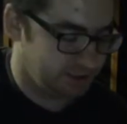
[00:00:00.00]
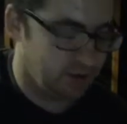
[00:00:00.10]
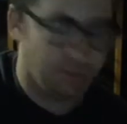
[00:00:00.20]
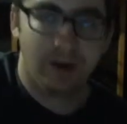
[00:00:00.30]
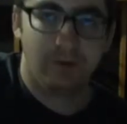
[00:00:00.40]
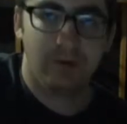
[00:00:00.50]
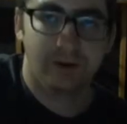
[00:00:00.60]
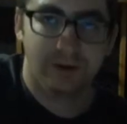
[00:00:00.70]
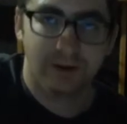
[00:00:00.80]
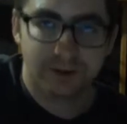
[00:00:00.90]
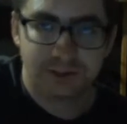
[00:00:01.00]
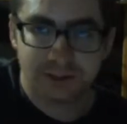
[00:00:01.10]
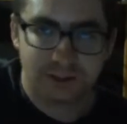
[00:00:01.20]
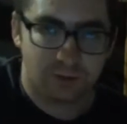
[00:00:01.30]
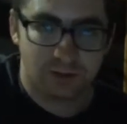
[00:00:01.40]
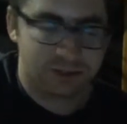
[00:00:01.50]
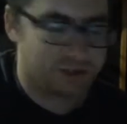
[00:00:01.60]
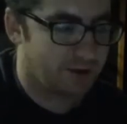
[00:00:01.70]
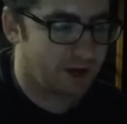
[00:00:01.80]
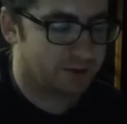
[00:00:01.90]
go by one of those and just work
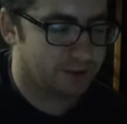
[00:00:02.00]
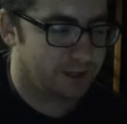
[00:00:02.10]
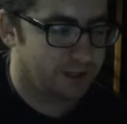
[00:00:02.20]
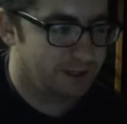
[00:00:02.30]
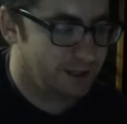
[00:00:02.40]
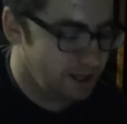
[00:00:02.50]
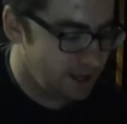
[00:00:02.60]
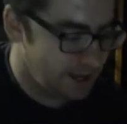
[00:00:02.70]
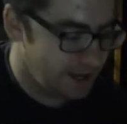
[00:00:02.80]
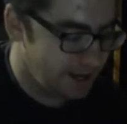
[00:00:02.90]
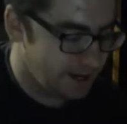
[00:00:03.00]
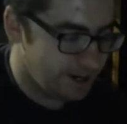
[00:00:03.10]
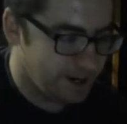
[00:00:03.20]
something out with that. And